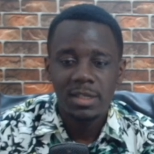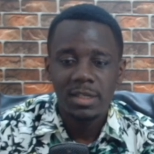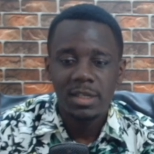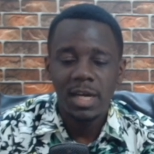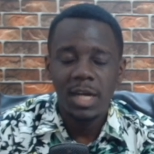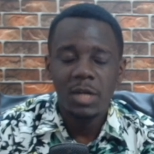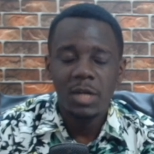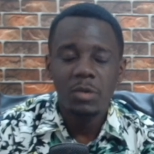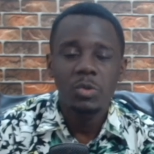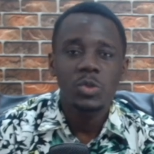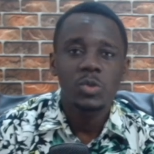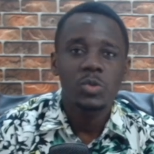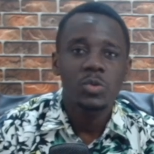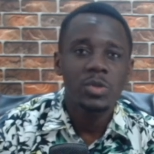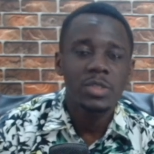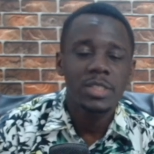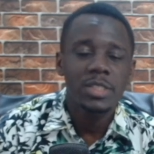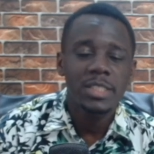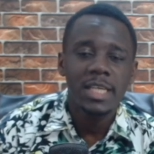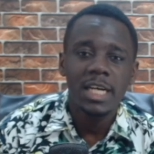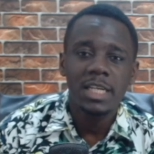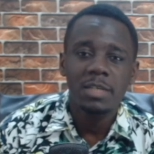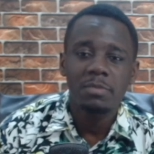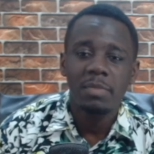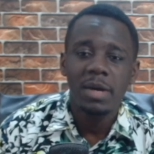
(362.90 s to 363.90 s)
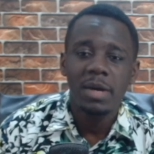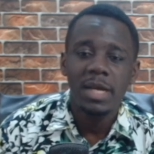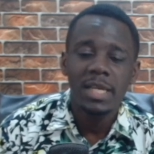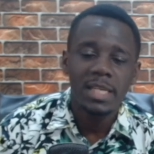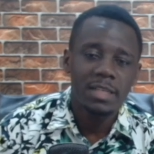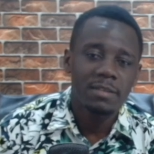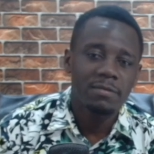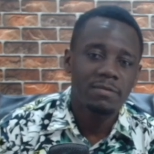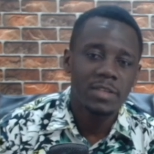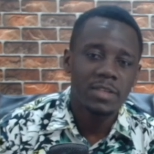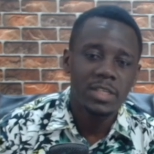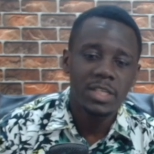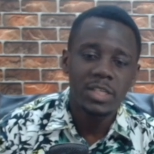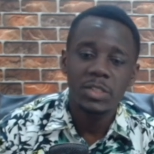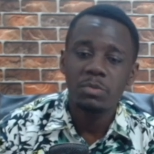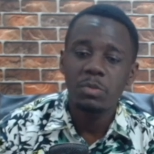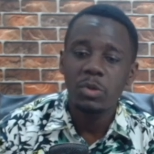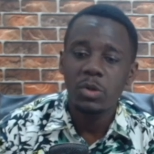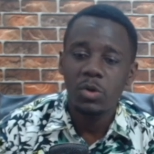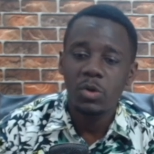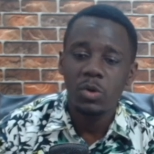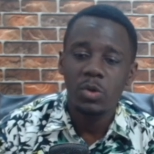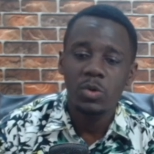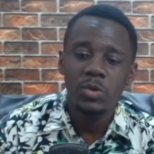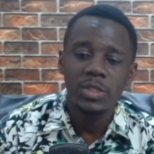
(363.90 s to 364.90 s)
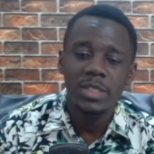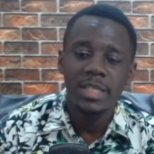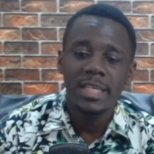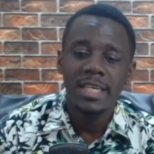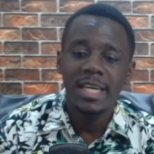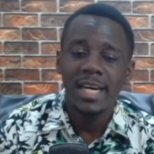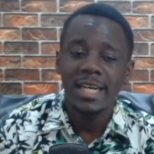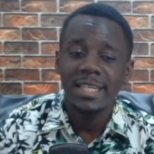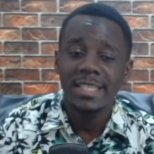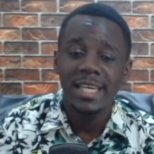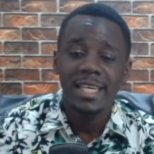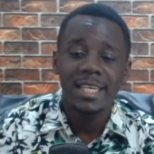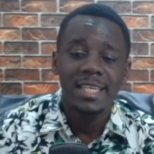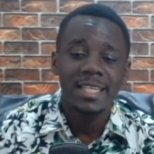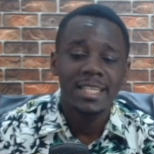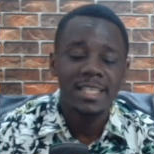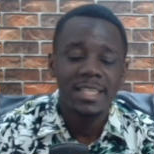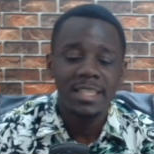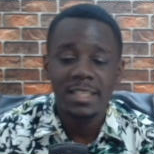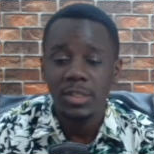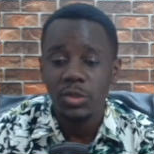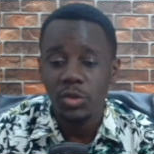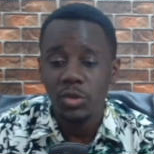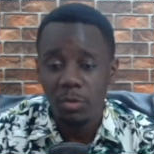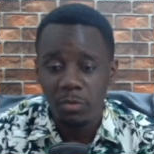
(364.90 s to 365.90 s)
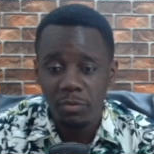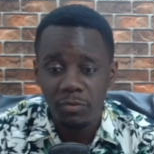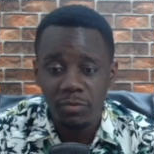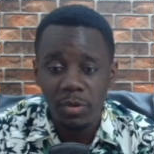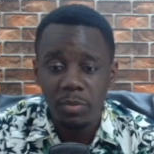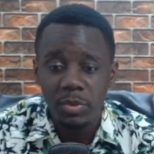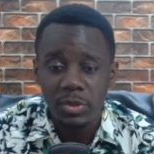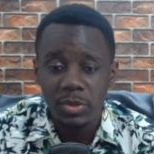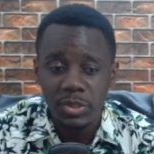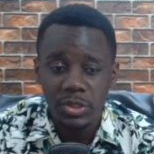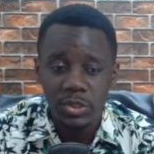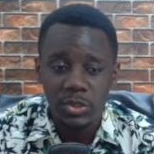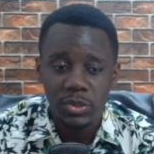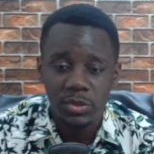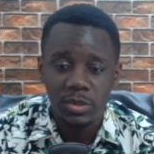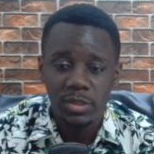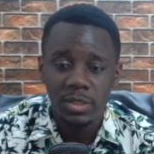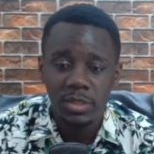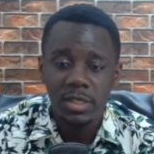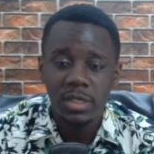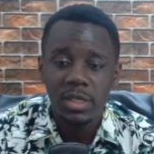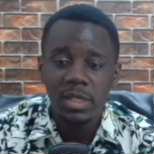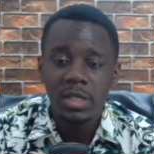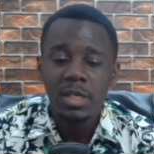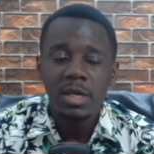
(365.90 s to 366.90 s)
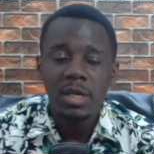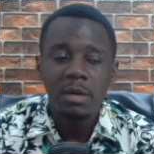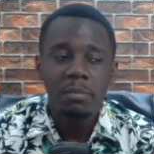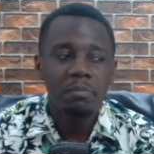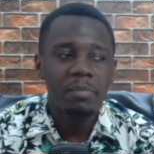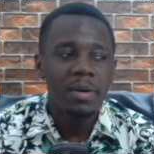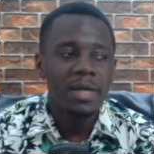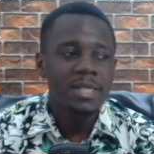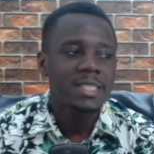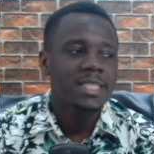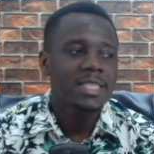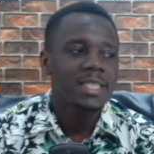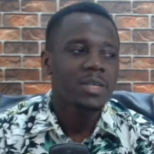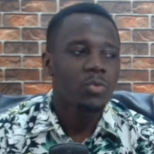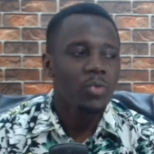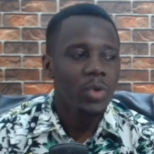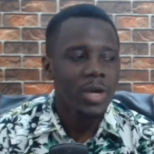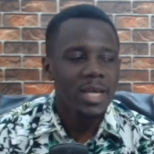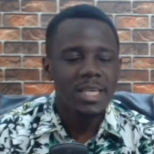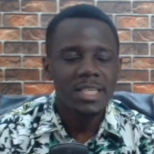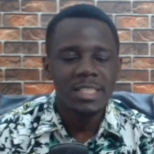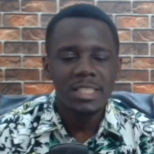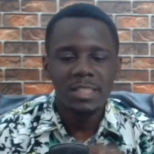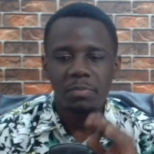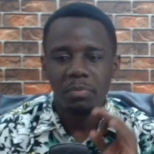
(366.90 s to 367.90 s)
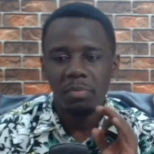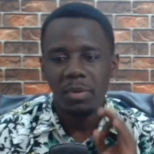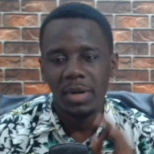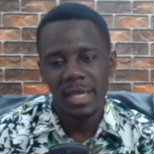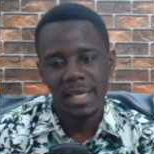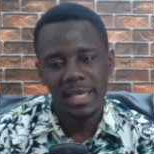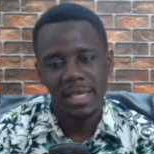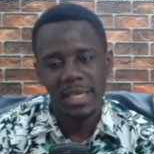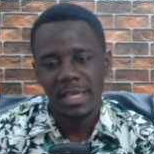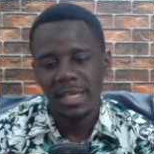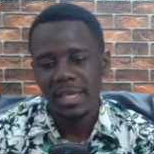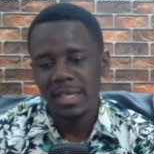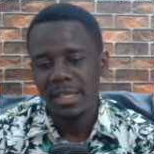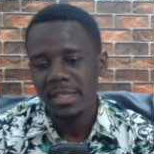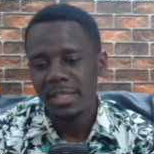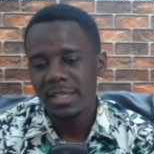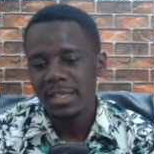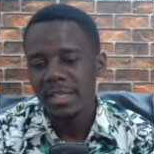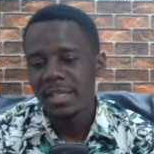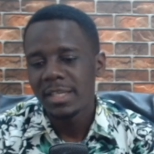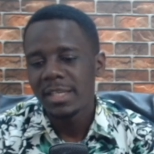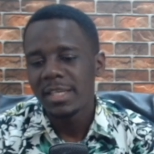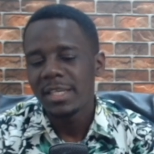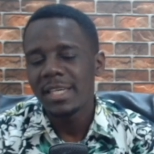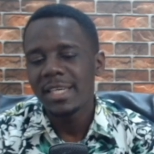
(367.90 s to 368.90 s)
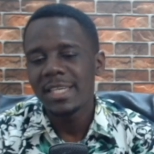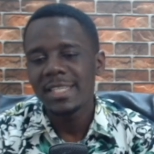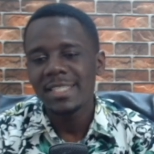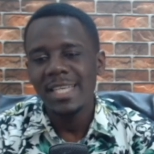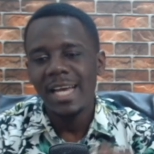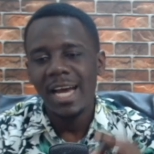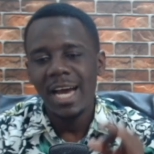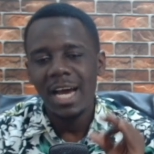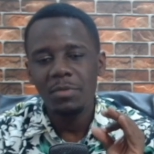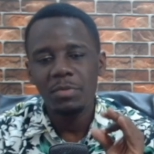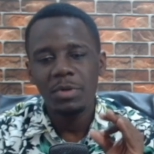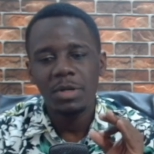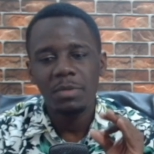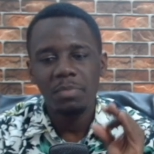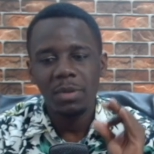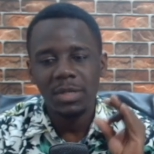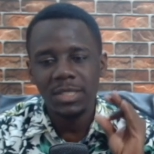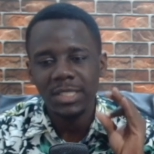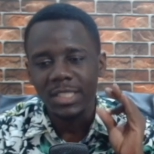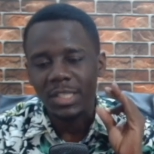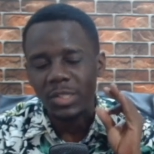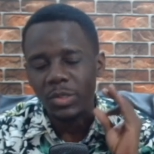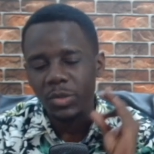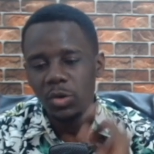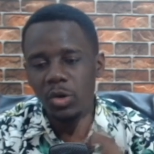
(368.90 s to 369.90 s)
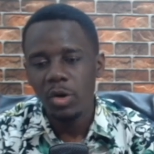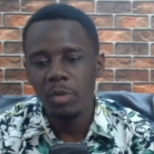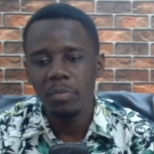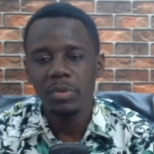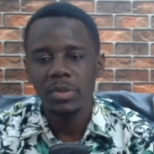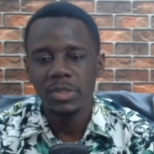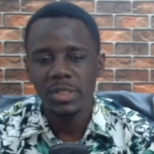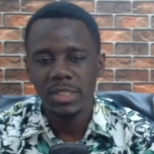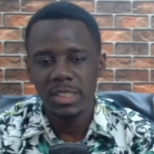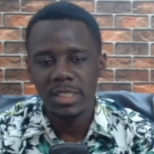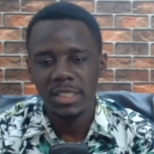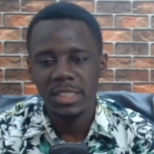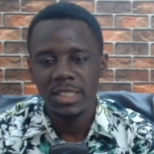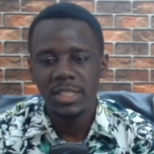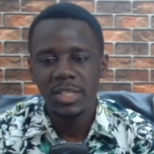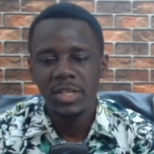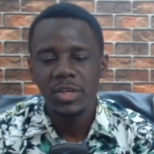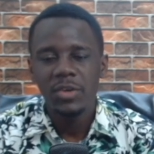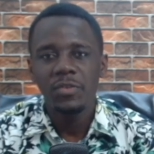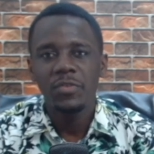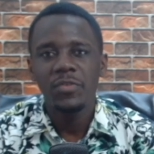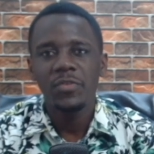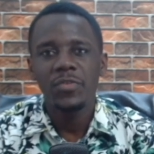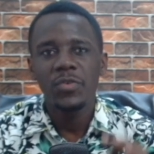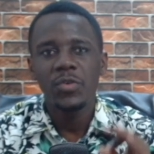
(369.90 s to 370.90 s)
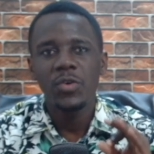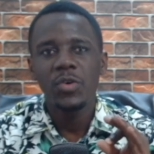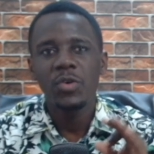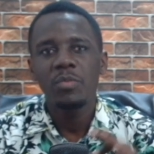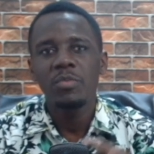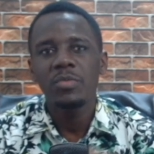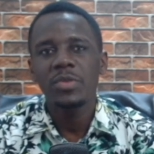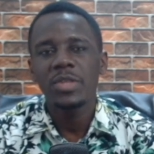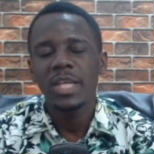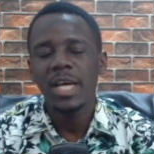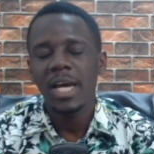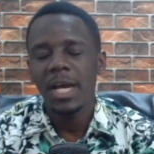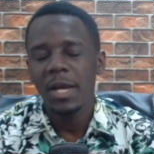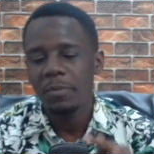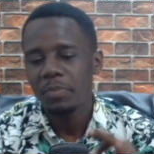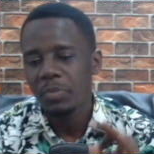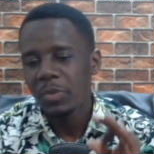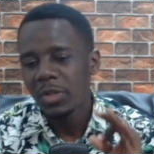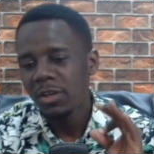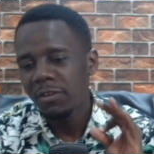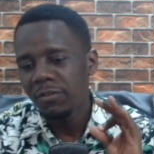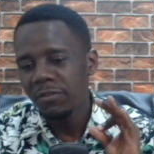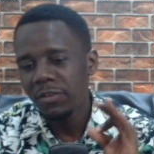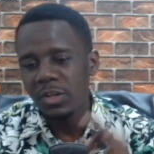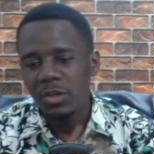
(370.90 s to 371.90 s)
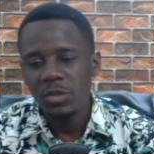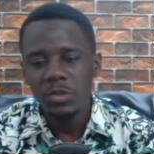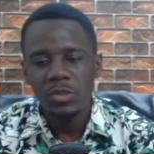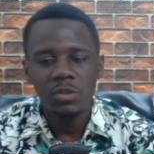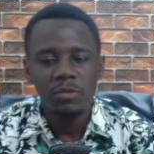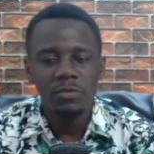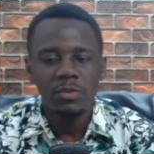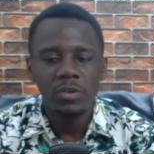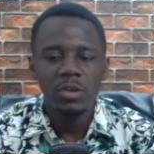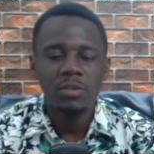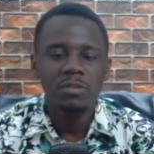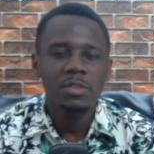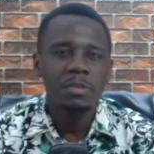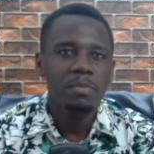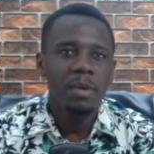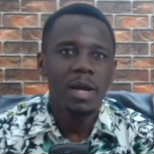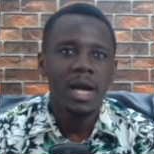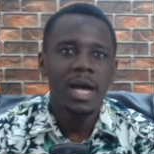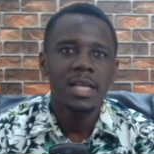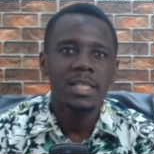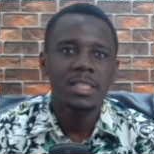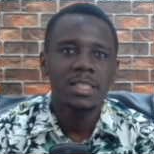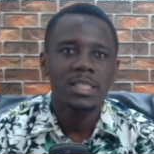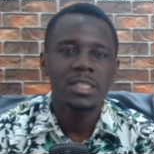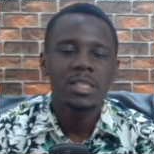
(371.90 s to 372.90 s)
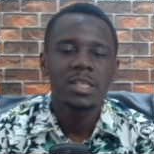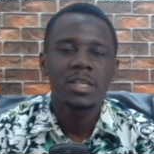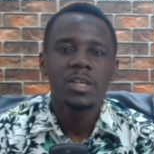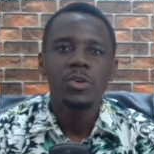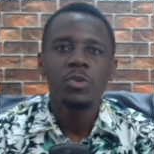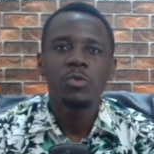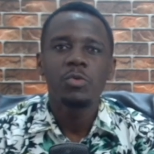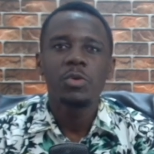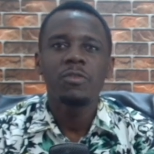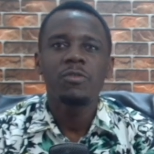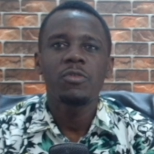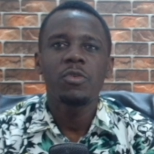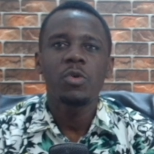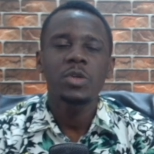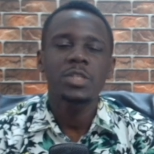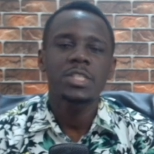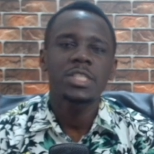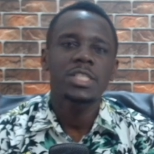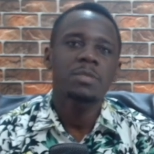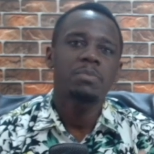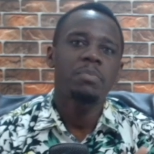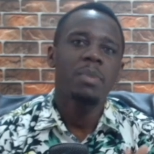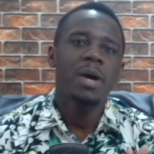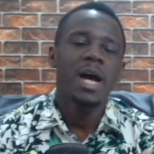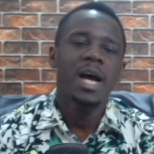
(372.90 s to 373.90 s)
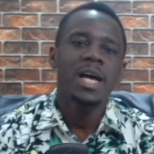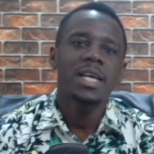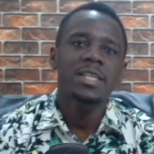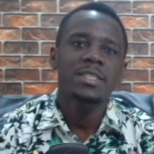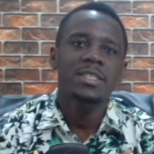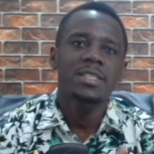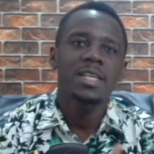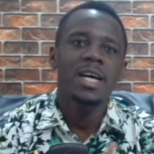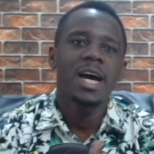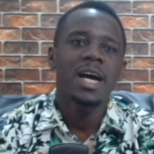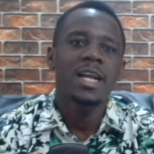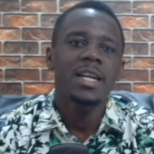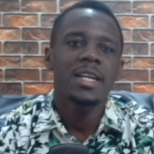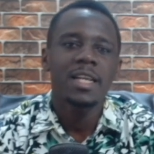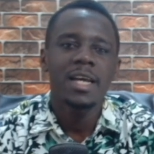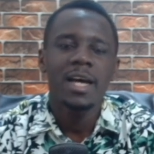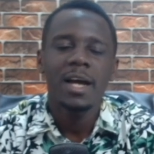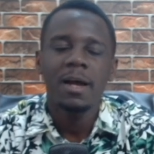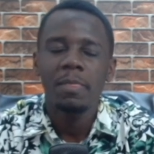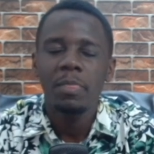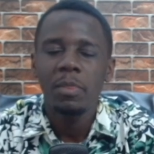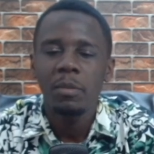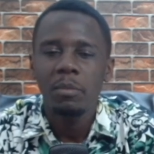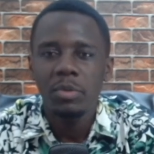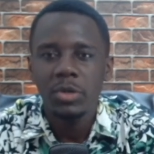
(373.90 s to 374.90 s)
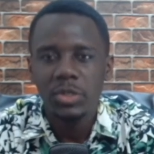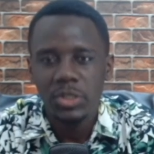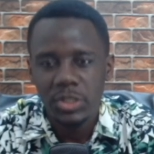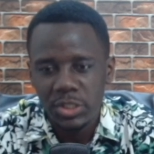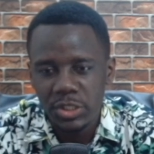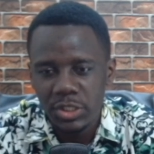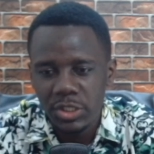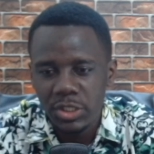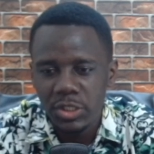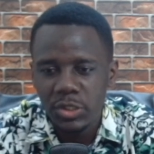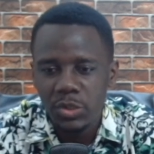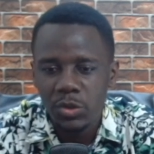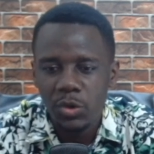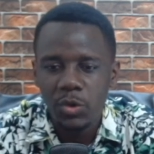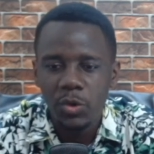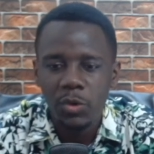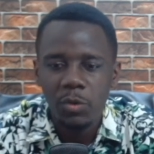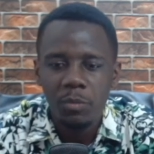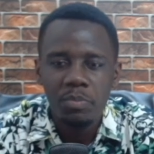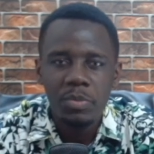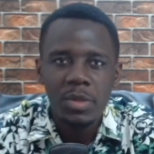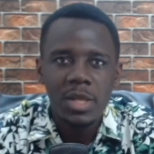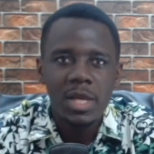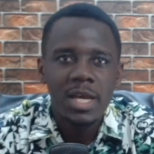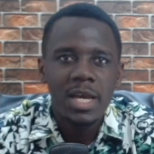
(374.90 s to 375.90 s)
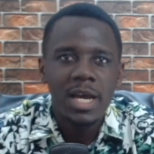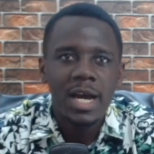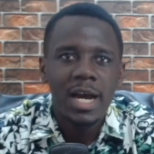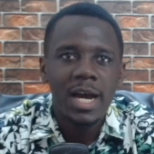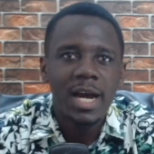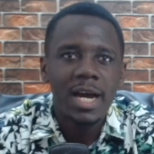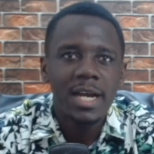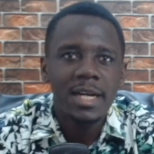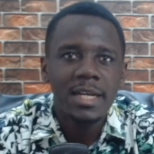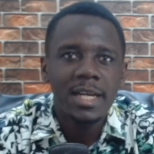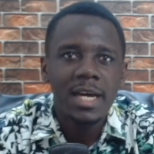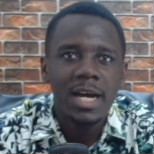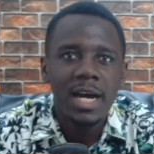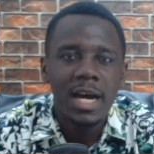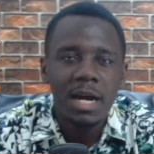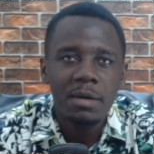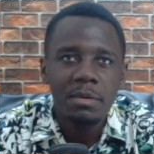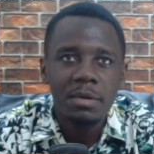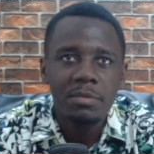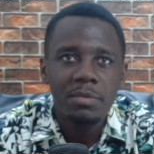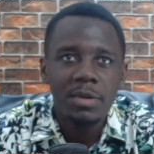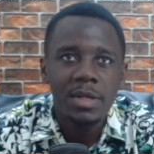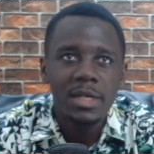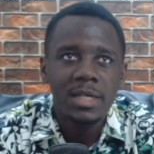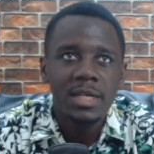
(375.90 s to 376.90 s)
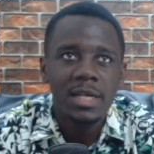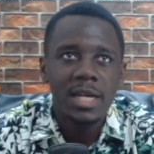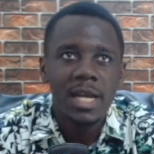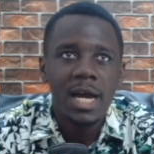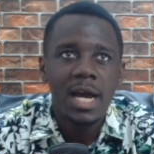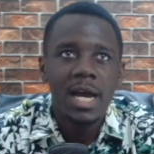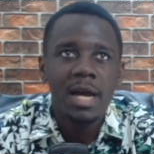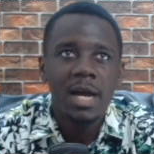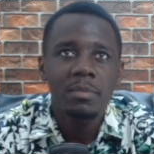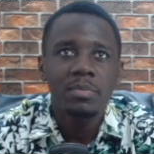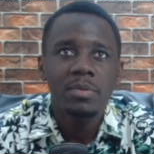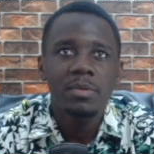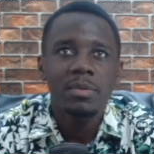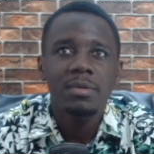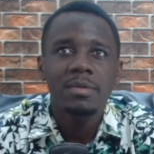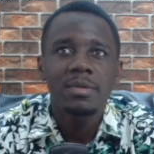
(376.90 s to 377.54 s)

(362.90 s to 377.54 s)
and was not sacked by Levy is because he attained the top four position. But the way he's playing is 100% opposite from the philosophy of Spurs. We've watched Spurs under Pochettino, under Harry Redknapp,